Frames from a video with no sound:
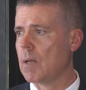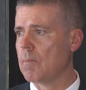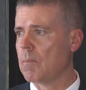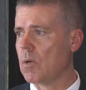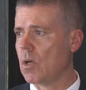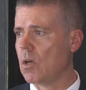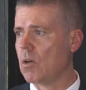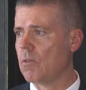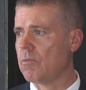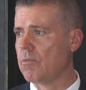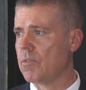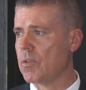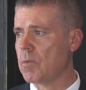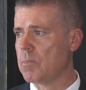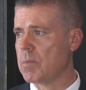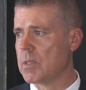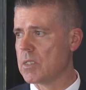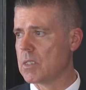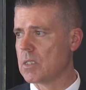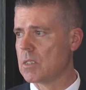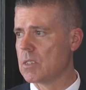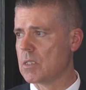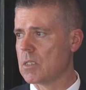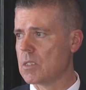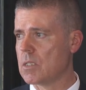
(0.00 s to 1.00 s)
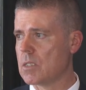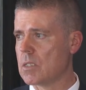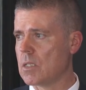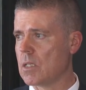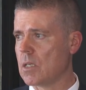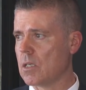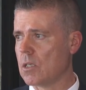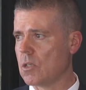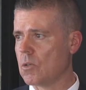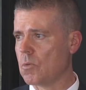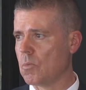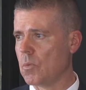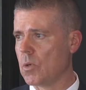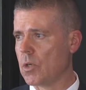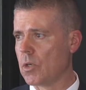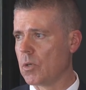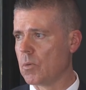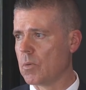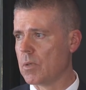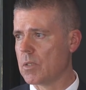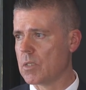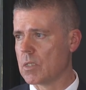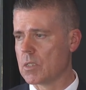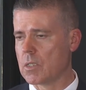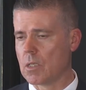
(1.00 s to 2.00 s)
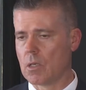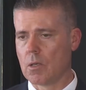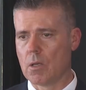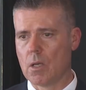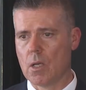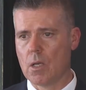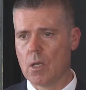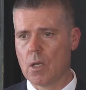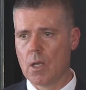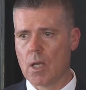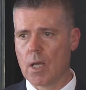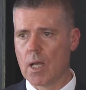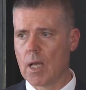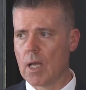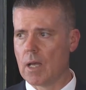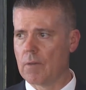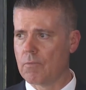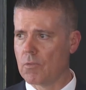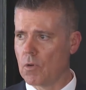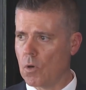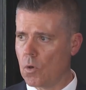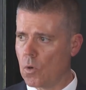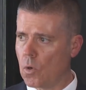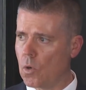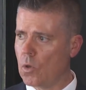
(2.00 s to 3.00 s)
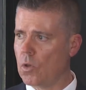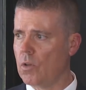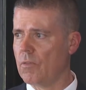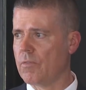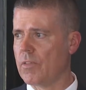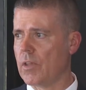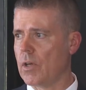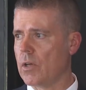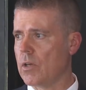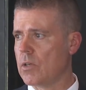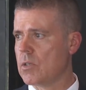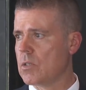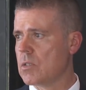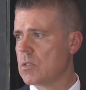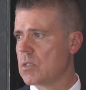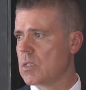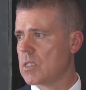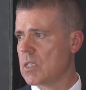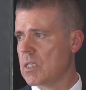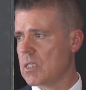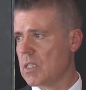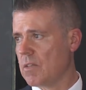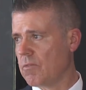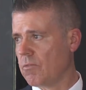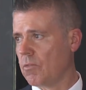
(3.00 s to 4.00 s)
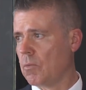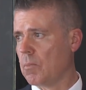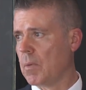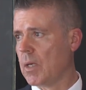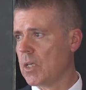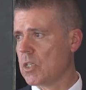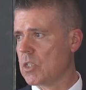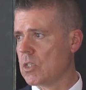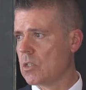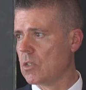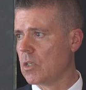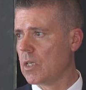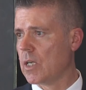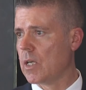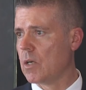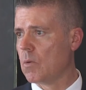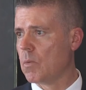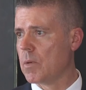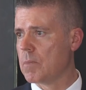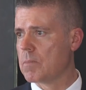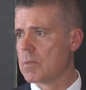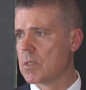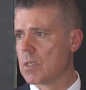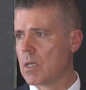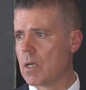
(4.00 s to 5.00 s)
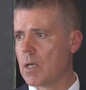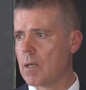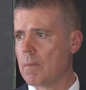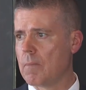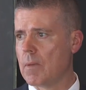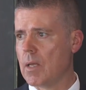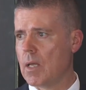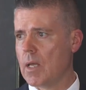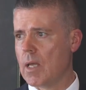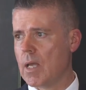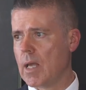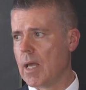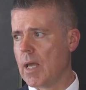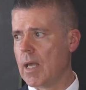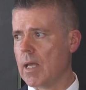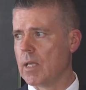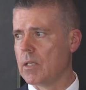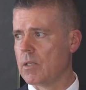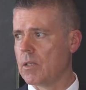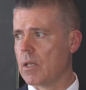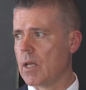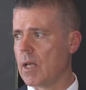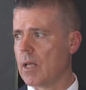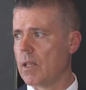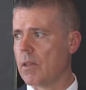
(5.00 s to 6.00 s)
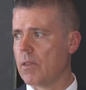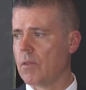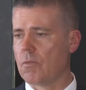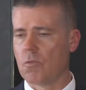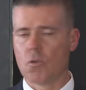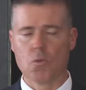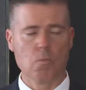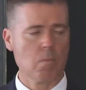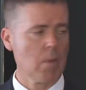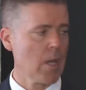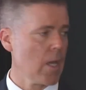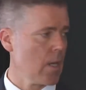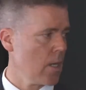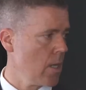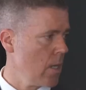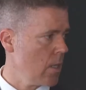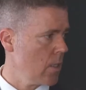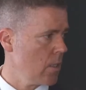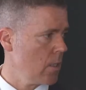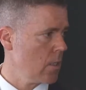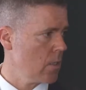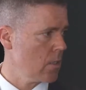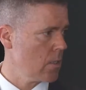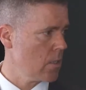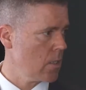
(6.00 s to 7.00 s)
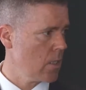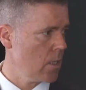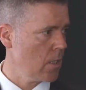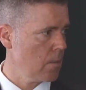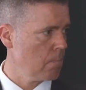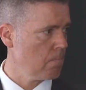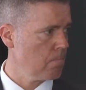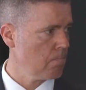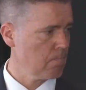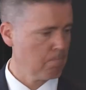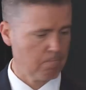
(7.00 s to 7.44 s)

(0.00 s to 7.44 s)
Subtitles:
of the businesses that you work with. So for all of those, there's information on our website and through Matt and his team.